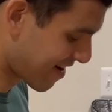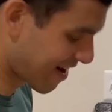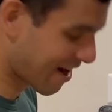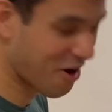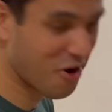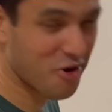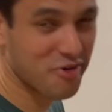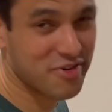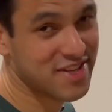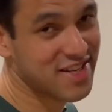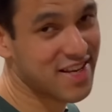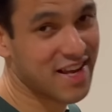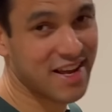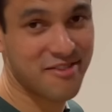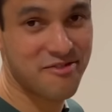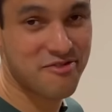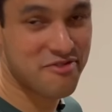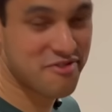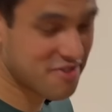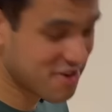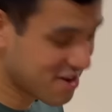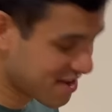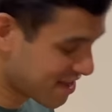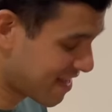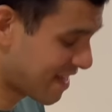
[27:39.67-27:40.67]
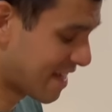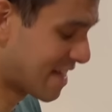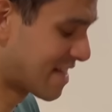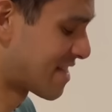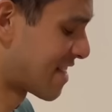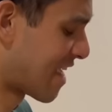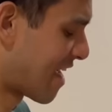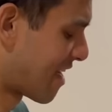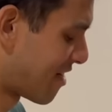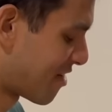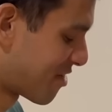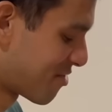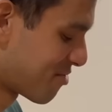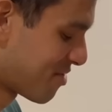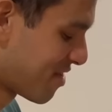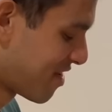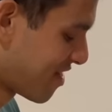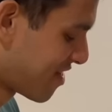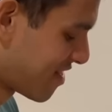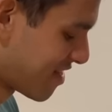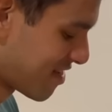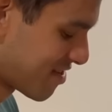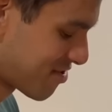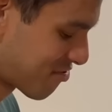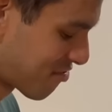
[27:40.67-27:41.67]
always get really excited to eat
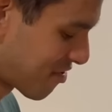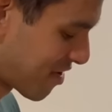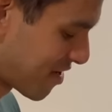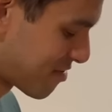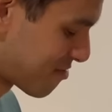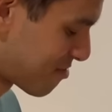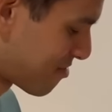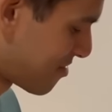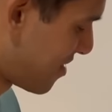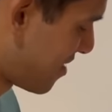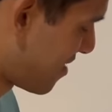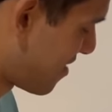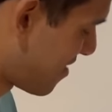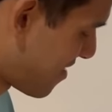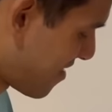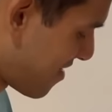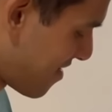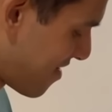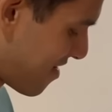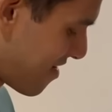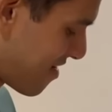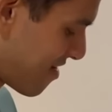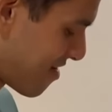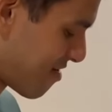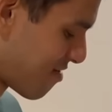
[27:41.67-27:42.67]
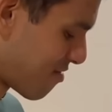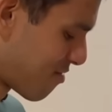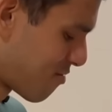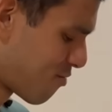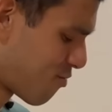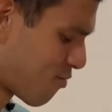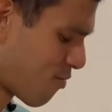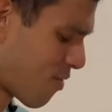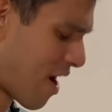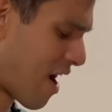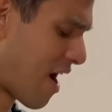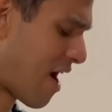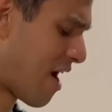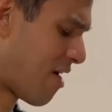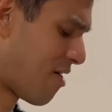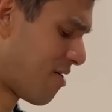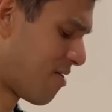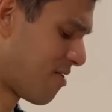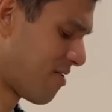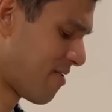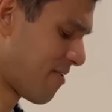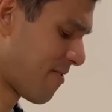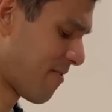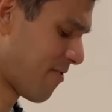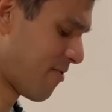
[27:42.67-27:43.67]
this, trust me.
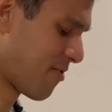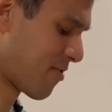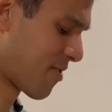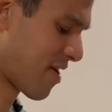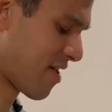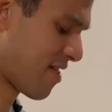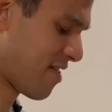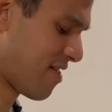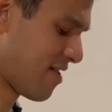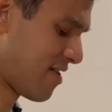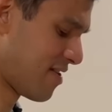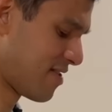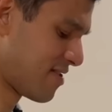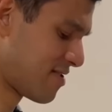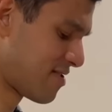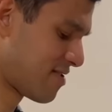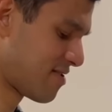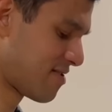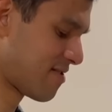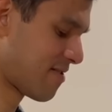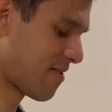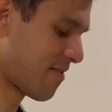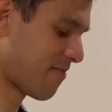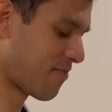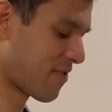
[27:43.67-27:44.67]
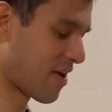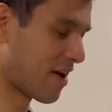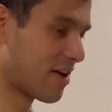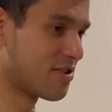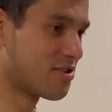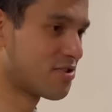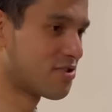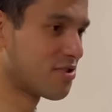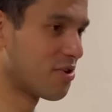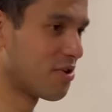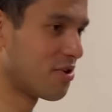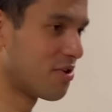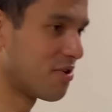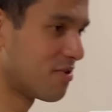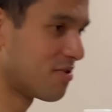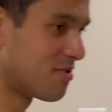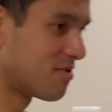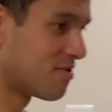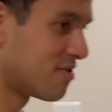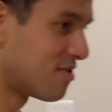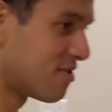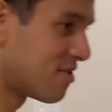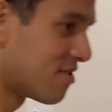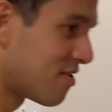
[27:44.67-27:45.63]
Wow, look at this. I show you